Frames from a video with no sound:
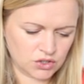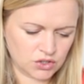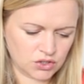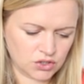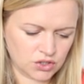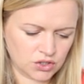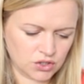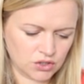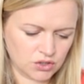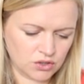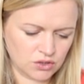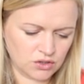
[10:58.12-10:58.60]

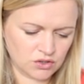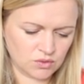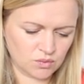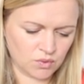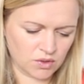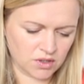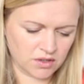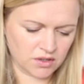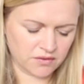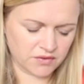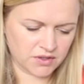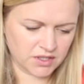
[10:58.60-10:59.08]
Choose
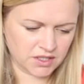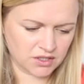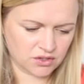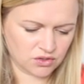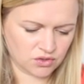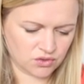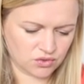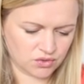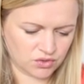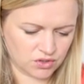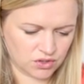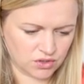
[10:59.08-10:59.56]
one of these
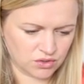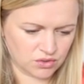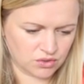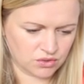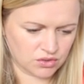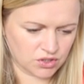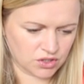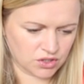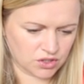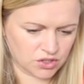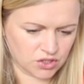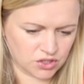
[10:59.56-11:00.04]

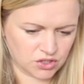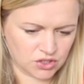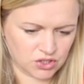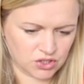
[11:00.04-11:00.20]
crews to